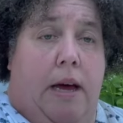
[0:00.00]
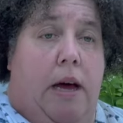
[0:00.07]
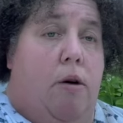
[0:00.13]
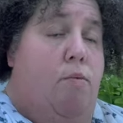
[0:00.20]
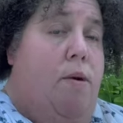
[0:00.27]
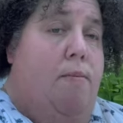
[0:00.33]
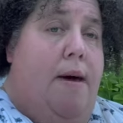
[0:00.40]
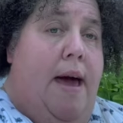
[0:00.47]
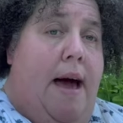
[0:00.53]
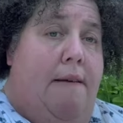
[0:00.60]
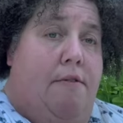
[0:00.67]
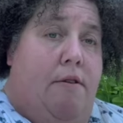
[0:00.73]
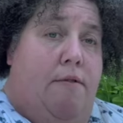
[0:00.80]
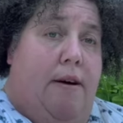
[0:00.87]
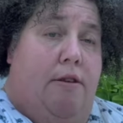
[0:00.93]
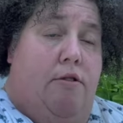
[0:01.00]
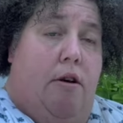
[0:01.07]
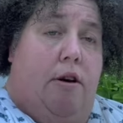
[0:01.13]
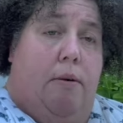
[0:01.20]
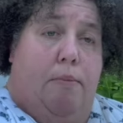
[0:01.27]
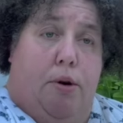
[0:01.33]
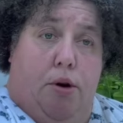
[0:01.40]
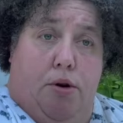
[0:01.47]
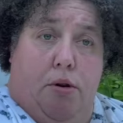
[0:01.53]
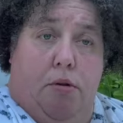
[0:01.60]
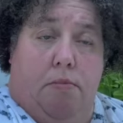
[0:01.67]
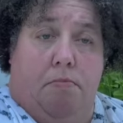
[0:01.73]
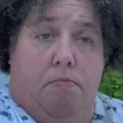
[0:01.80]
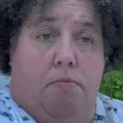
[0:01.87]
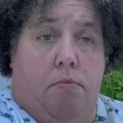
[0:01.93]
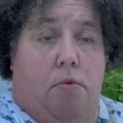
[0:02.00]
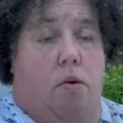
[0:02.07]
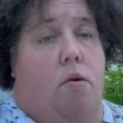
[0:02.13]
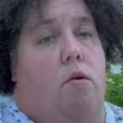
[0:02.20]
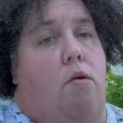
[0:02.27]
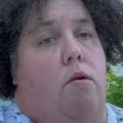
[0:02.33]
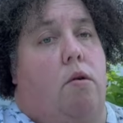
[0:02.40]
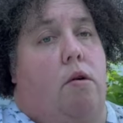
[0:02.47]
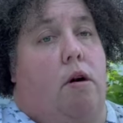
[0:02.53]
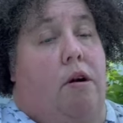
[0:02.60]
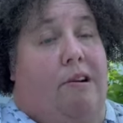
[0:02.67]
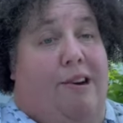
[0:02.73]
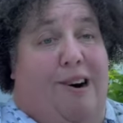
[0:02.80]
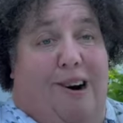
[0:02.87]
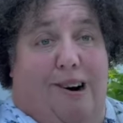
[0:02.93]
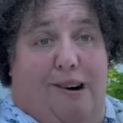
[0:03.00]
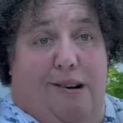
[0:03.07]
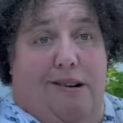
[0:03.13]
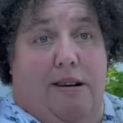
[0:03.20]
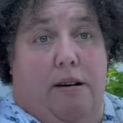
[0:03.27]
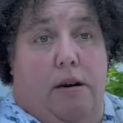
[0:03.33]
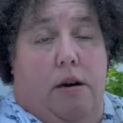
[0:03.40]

We may have to fix our computer or our car